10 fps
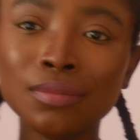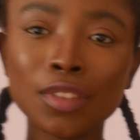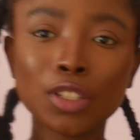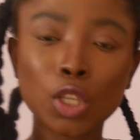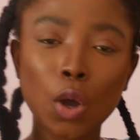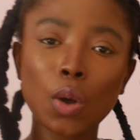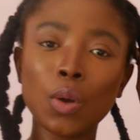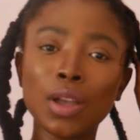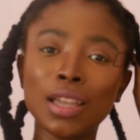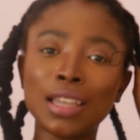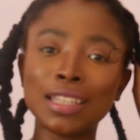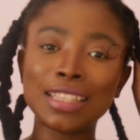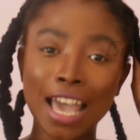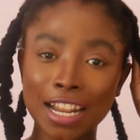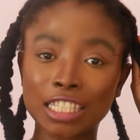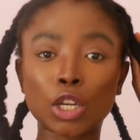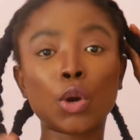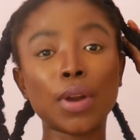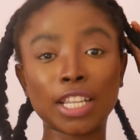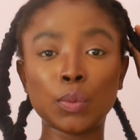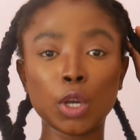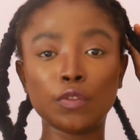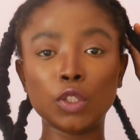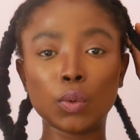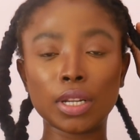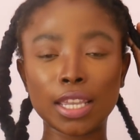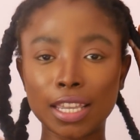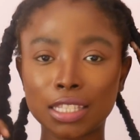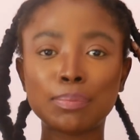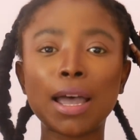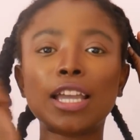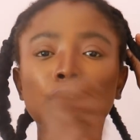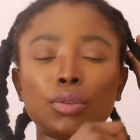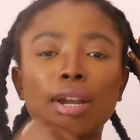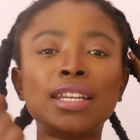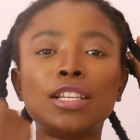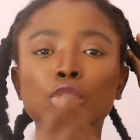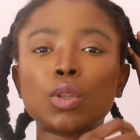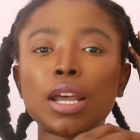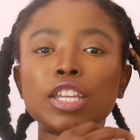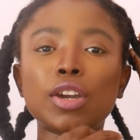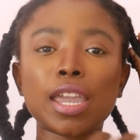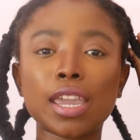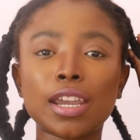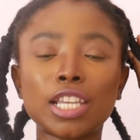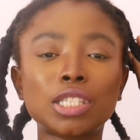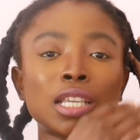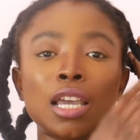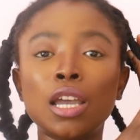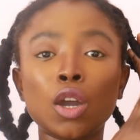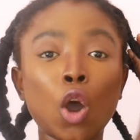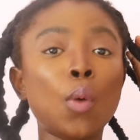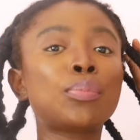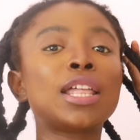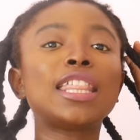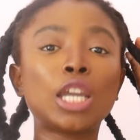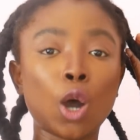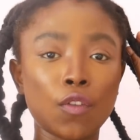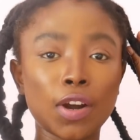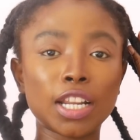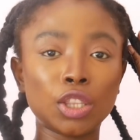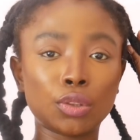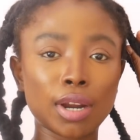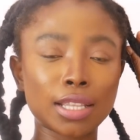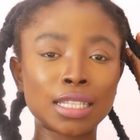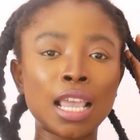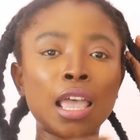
So that is the correct way of doing it, is by threading it so that your hair is completely covered in threads.